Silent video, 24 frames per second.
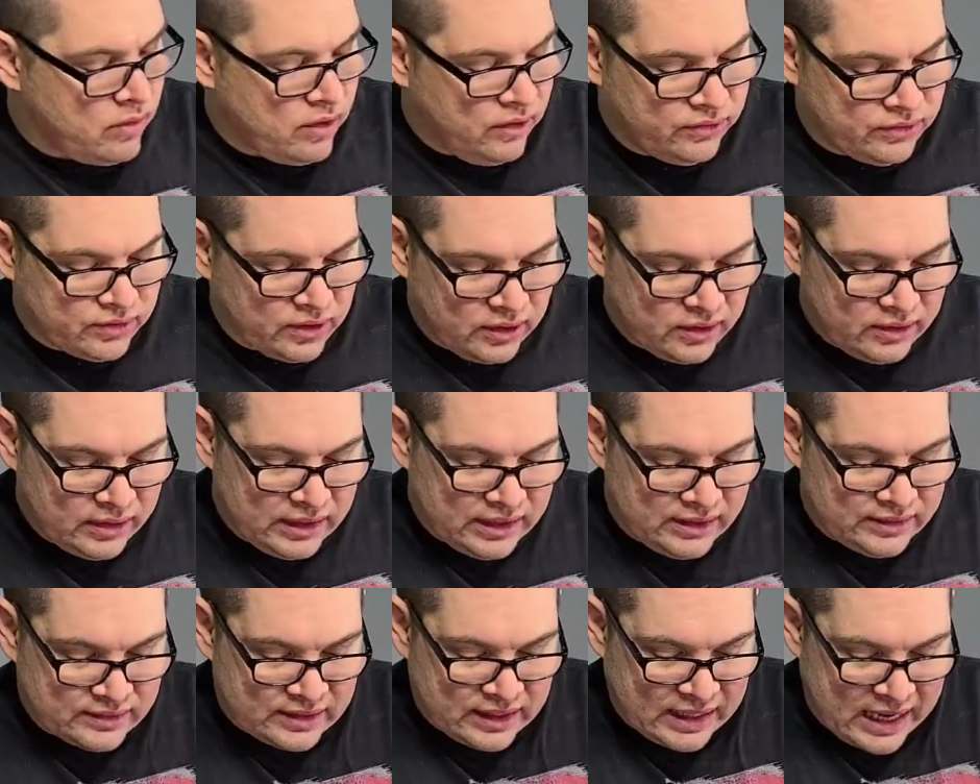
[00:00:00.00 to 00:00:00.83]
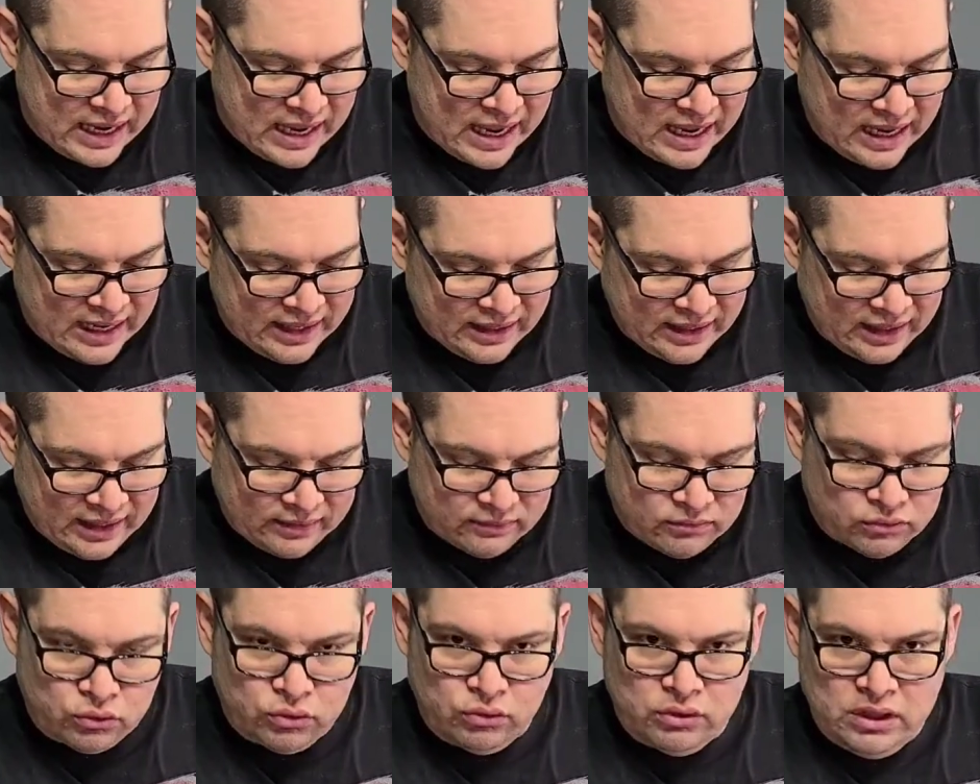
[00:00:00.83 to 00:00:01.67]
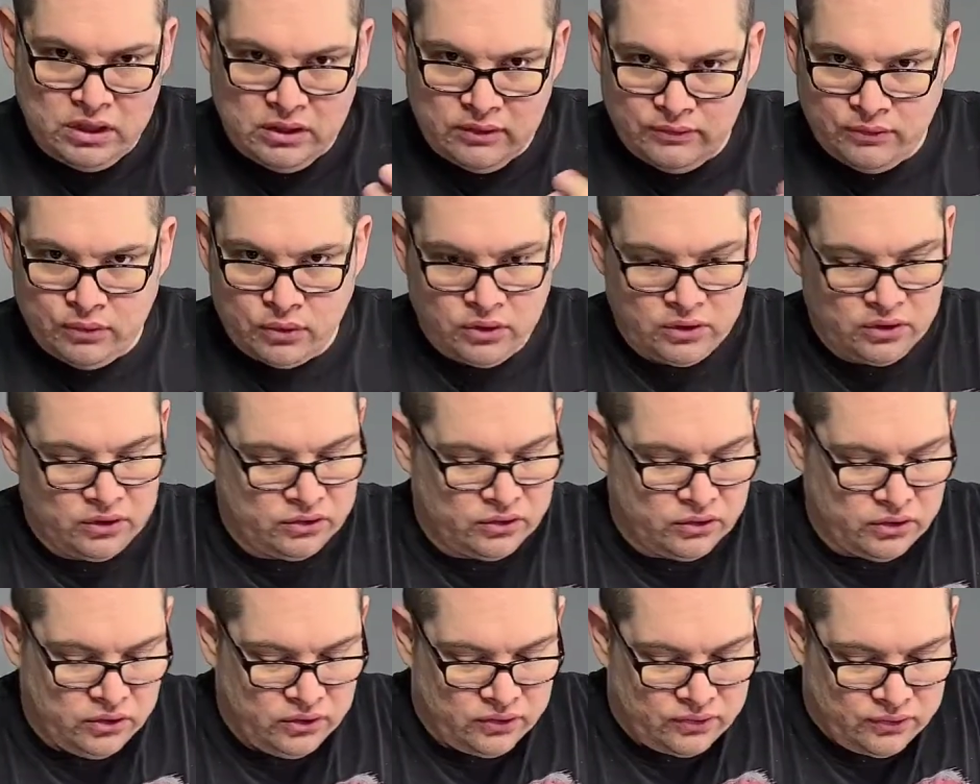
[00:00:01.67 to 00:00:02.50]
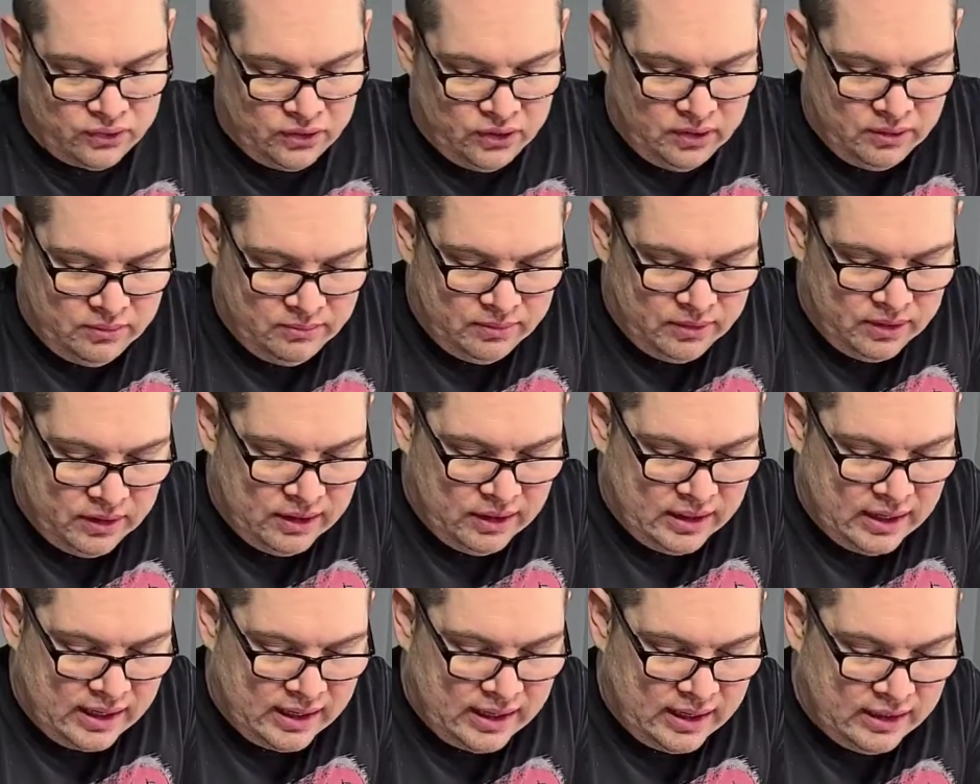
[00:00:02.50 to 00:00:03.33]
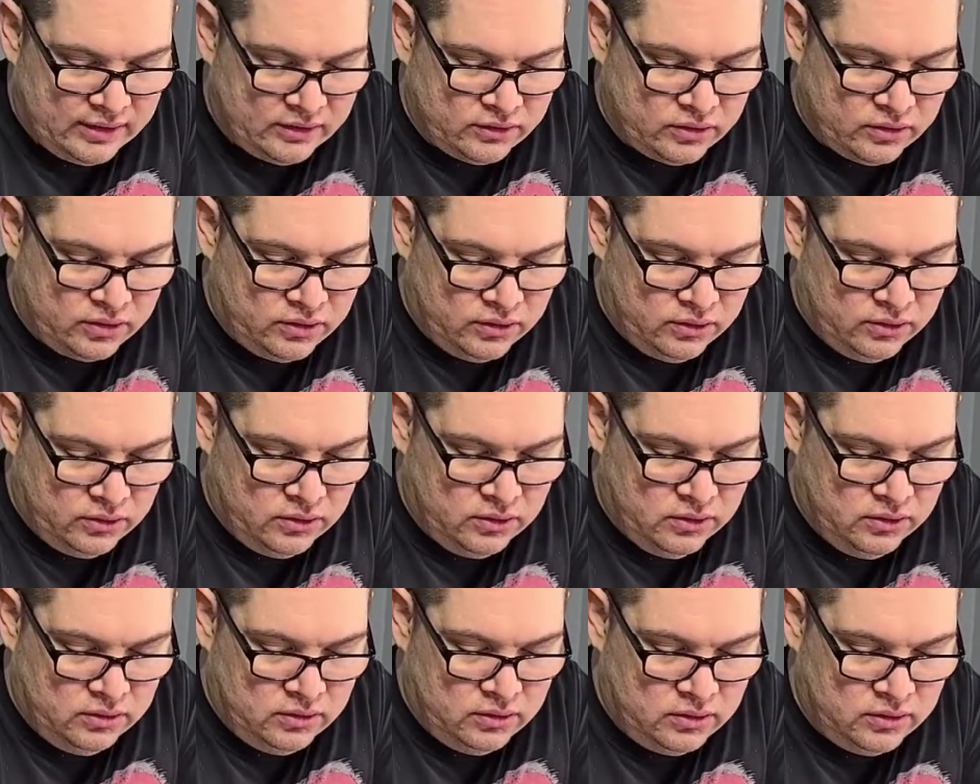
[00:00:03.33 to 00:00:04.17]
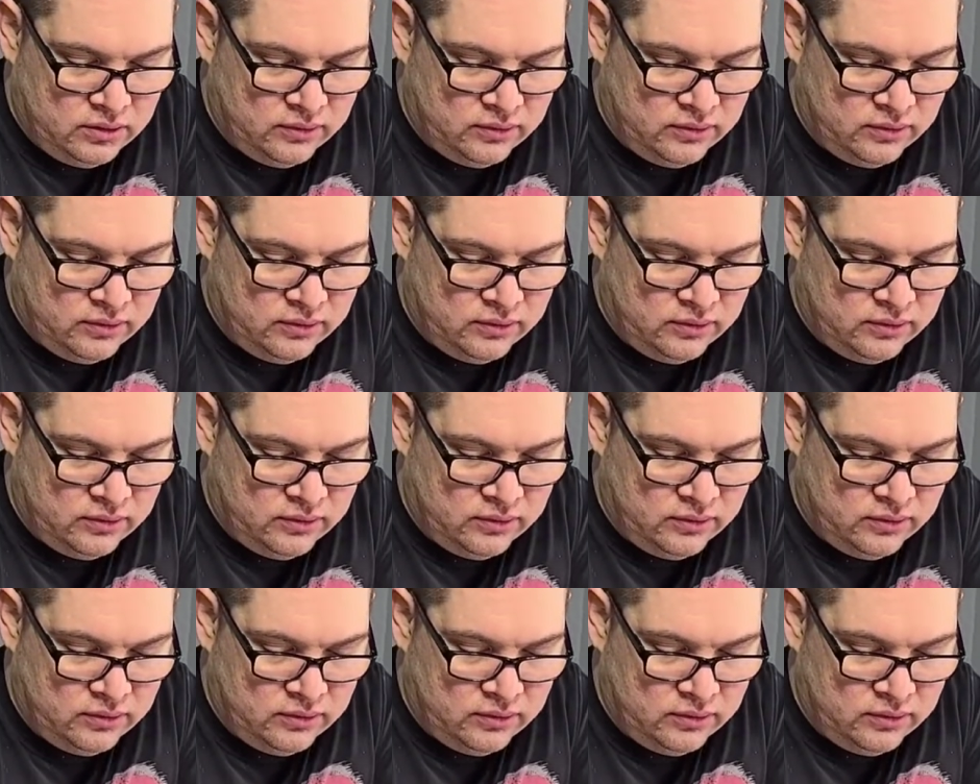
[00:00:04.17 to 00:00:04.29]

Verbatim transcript: Sundays they had like three or four to choose from, and I got two